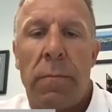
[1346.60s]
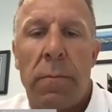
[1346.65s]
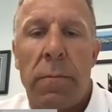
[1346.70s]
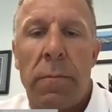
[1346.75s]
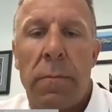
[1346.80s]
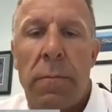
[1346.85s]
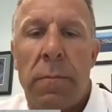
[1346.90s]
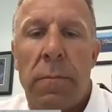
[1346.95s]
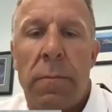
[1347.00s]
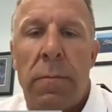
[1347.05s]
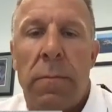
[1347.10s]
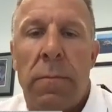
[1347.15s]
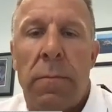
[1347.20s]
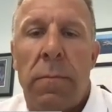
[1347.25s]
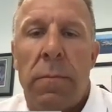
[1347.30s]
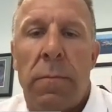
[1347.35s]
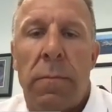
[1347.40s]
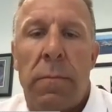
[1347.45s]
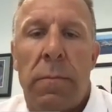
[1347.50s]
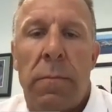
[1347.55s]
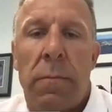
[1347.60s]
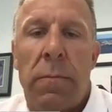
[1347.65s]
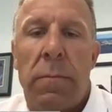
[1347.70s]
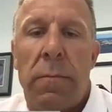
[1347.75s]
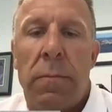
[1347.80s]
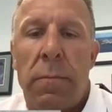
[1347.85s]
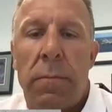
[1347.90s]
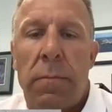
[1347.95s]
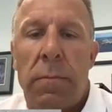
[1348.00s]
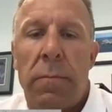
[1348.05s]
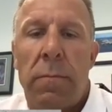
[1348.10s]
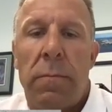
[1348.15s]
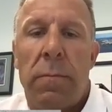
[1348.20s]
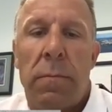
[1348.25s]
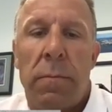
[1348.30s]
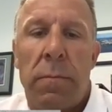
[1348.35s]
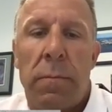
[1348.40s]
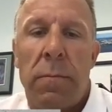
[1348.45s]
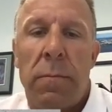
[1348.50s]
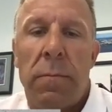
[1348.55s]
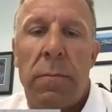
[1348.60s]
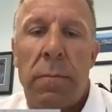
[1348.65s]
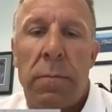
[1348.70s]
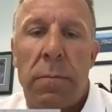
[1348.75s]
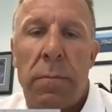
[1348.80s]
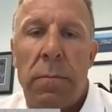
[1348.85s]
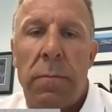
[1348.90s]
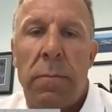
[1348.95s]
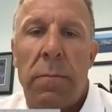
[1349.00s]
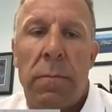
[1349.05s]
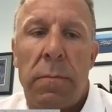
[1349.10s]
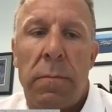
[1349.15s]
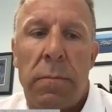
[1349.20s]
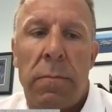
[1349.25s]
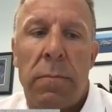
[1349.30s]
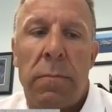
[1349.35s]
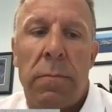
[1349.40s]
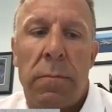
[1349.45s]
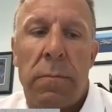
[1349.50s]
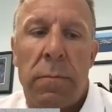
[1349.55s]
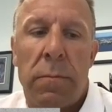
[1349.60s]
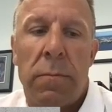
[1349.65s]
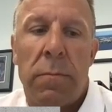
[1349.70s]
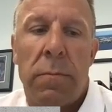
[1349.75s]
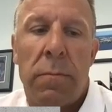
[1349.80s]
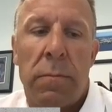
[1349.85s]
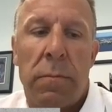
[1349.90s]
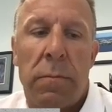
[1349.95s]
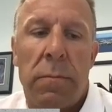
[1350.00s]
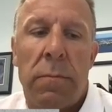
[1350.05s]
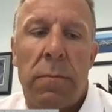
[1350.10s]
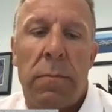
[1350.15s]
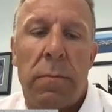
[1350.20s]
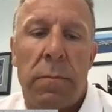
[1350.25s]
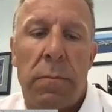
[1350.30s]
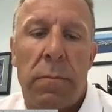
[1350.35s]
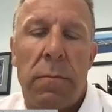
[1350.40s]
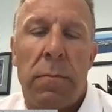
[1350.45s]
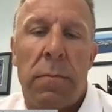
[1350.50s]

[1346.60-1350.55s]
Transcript: No words are spoken by the person on screen.